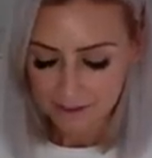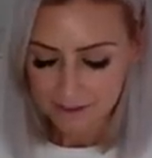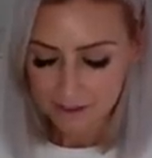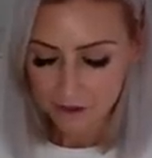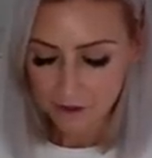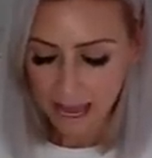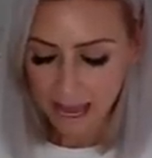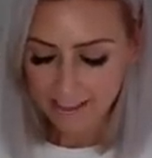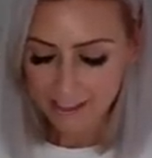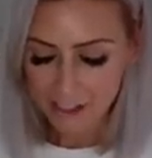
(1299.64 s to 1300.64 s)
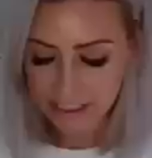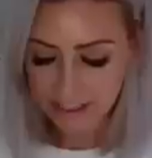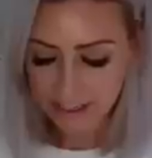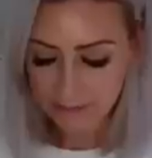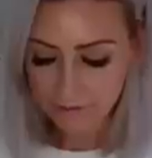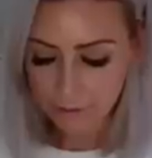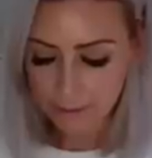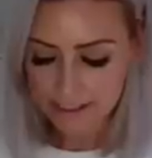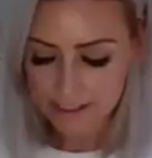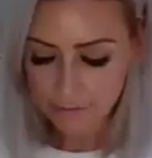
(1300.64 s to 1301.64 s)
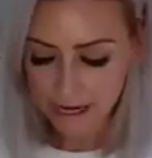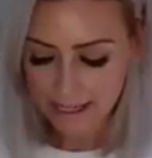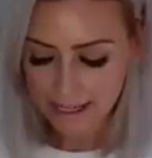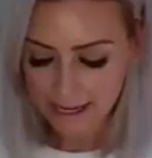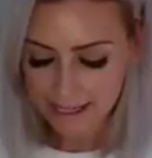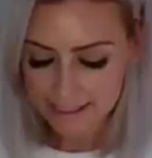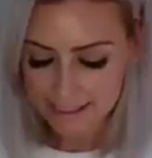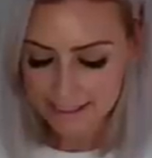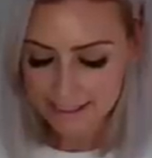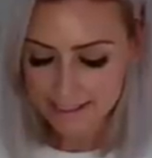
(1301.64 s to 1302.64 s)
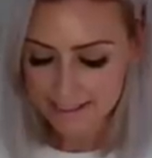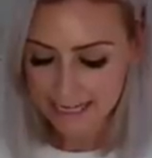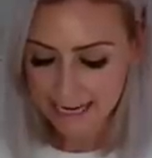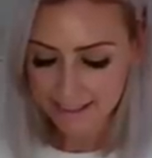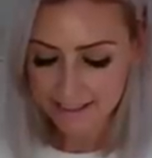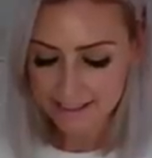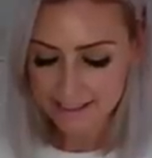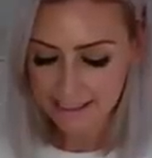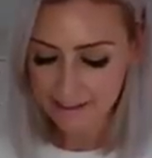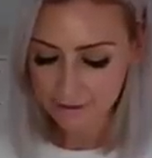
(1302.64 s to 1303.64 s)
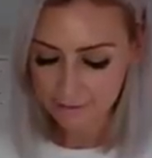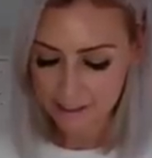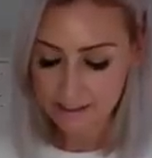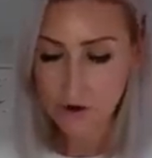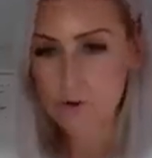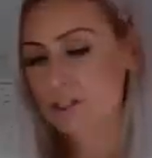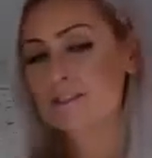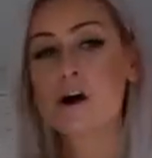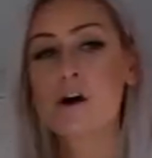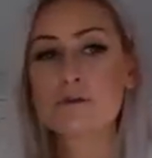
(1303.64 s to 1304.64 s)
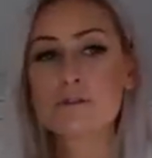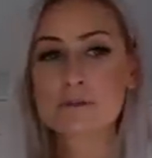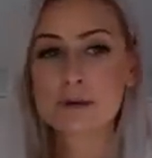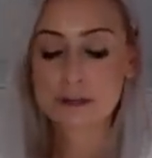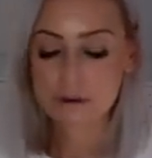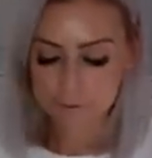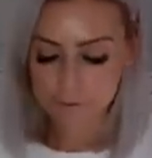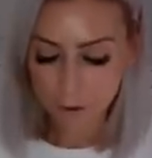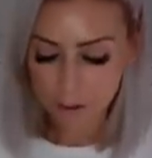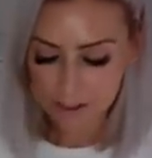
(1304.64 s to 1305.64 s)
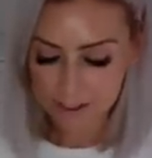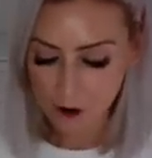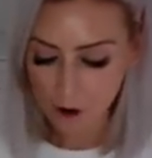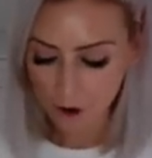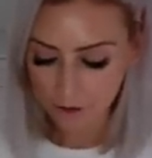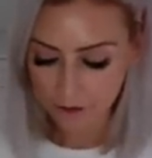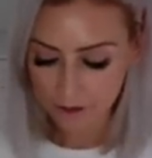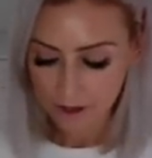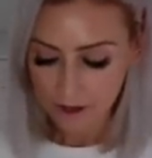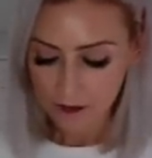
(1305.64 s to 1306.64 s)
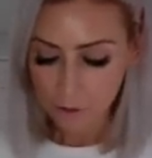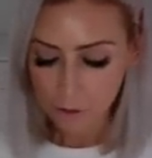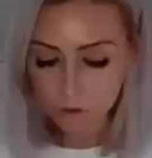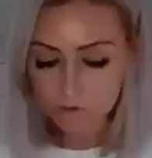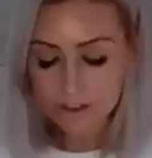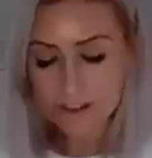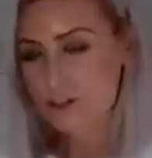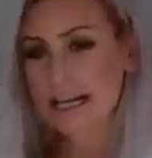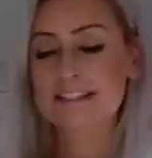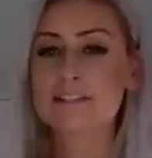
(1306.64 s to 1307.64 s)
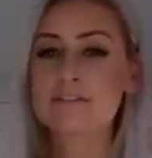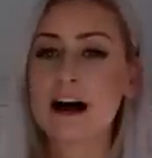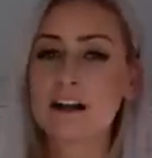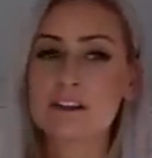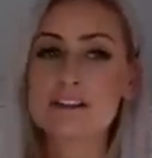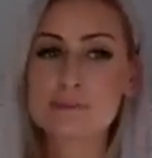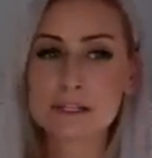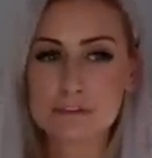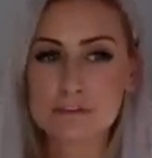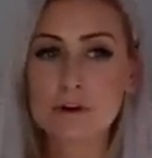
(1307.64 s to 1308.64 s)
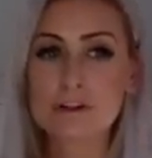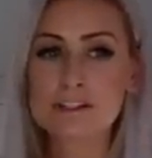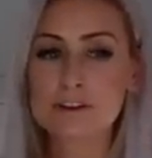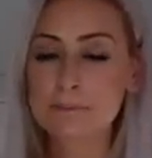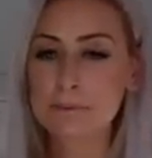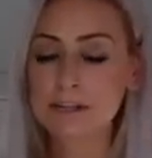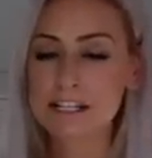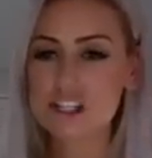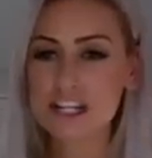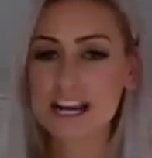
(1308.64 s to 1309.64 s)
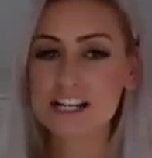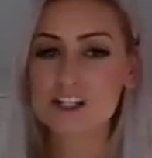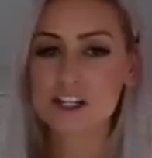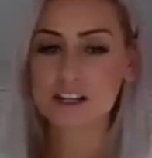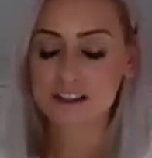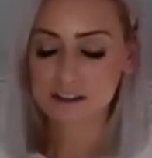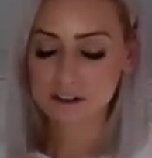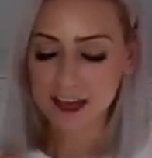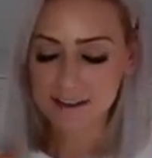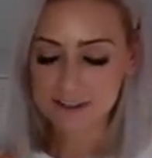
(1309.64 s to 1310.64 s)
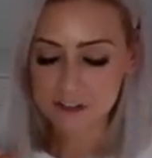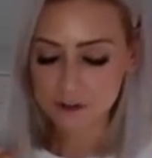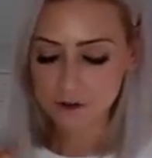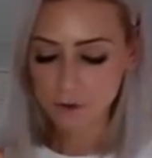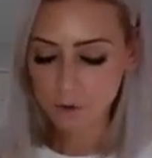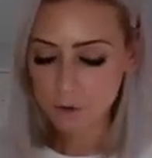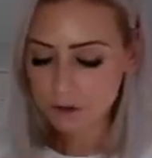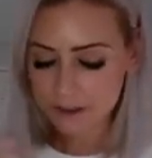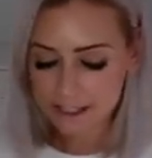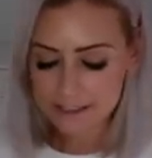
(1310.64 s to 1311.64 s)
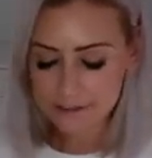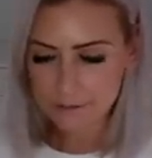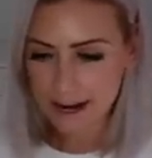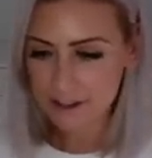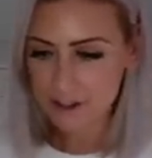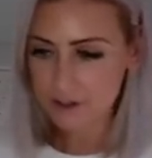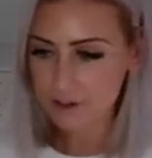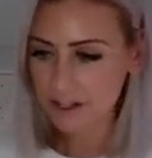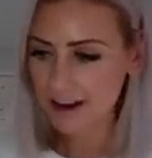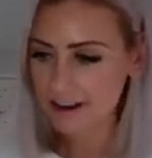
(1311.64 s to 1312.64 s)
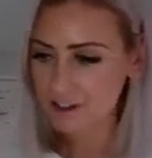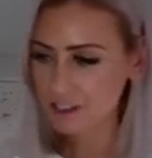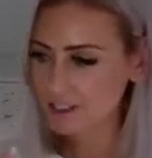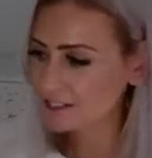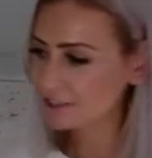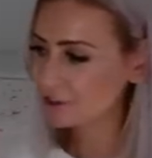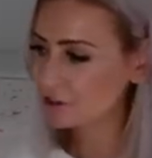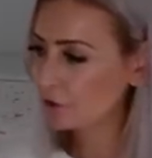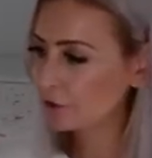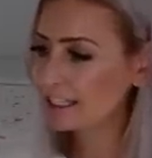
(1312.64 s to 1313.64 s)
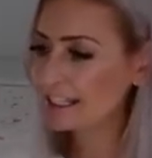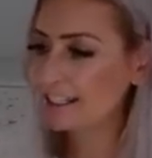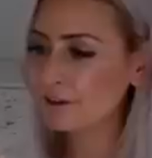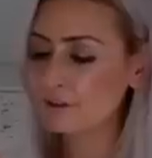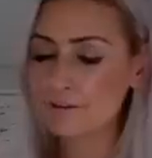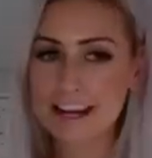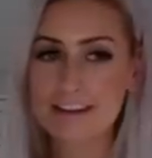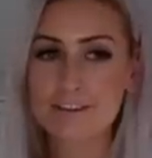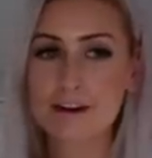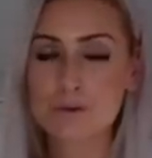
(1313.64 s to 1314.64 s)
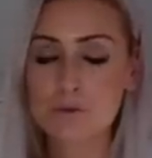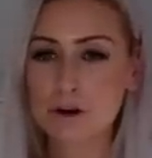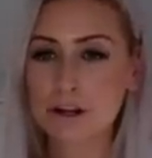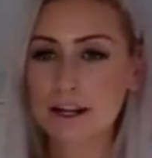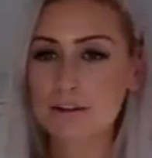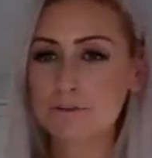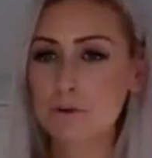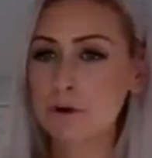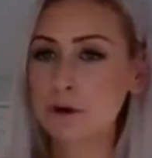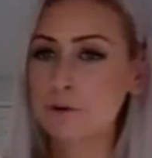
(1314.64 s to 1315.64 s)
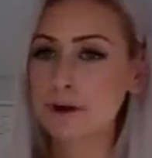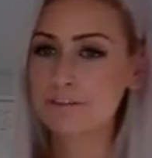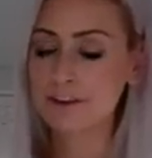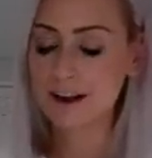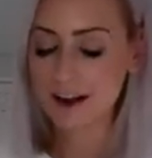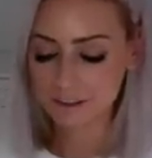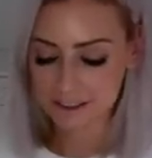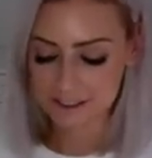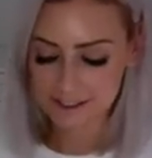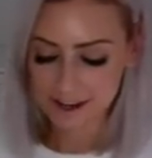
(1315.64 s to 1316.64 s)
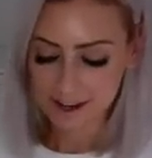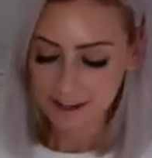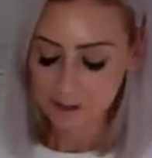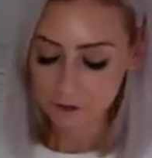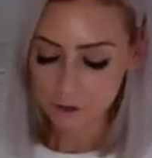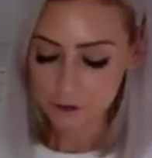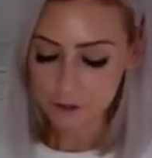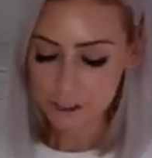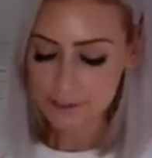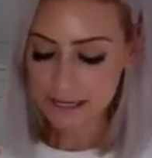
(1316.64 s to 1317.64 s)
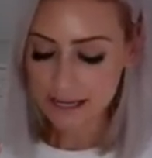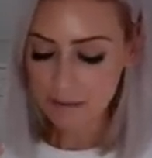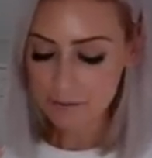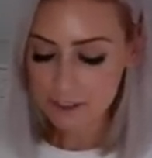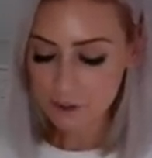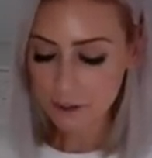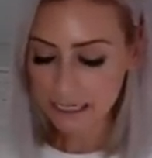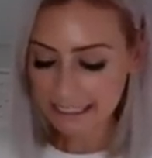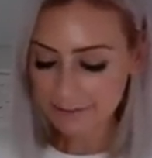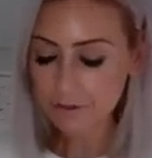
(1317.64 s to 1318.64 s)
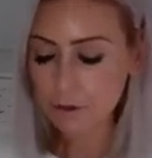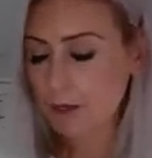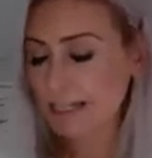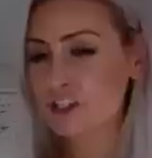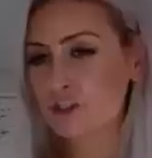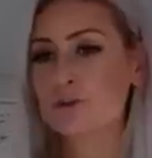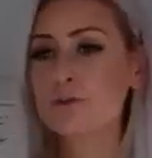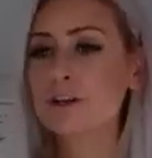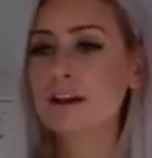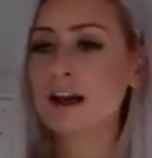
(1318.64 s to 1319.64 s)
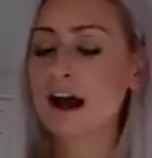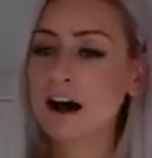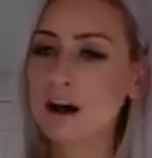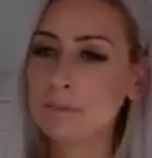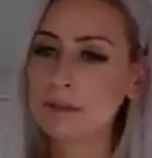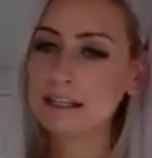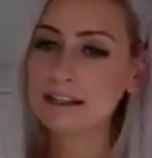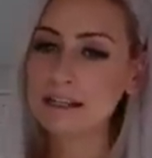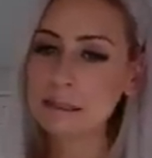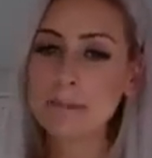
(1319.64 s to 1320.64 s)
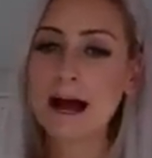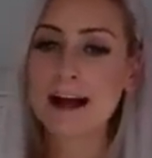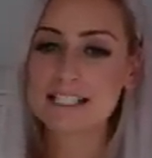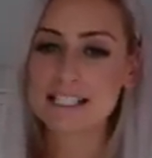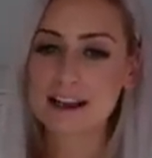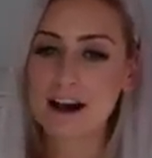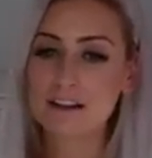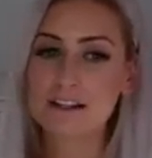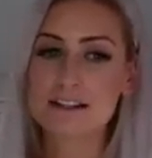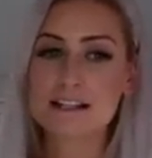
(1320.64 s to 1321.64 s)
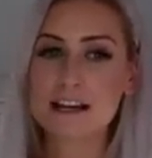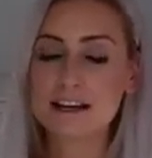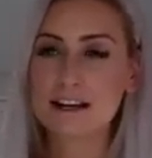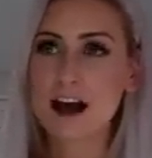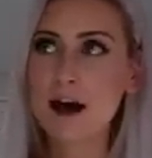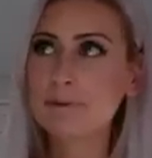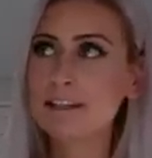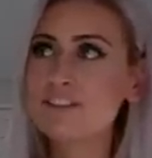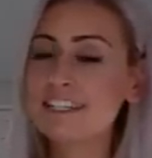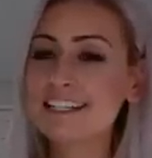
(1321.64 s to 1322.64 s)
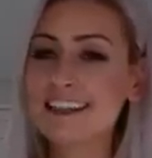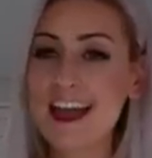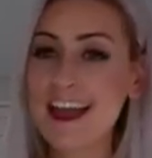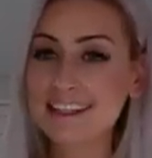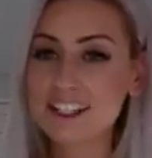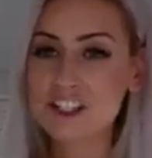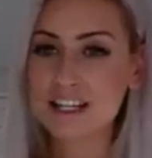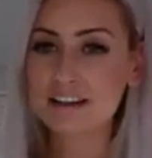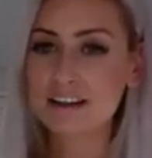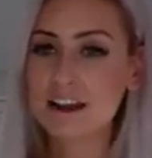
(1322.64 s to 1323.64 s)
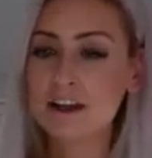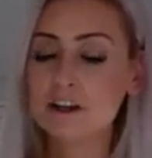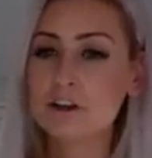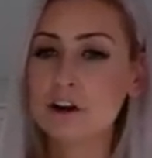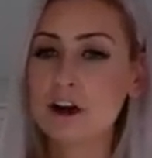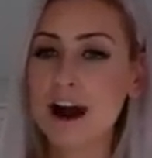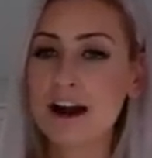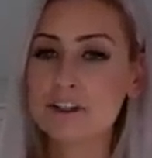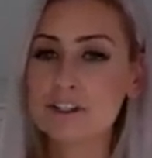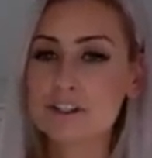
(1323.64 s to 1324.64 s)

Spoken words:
So your energy and influence radiates instantaneously from soul to soul. So when you focus on all of the strengths of others, when you focus on appreciation and you know, all the things around you that are just totally in your favor and working for you and for others, you know, you just become so influential in impacting others, in uplifting the energy. You know, I used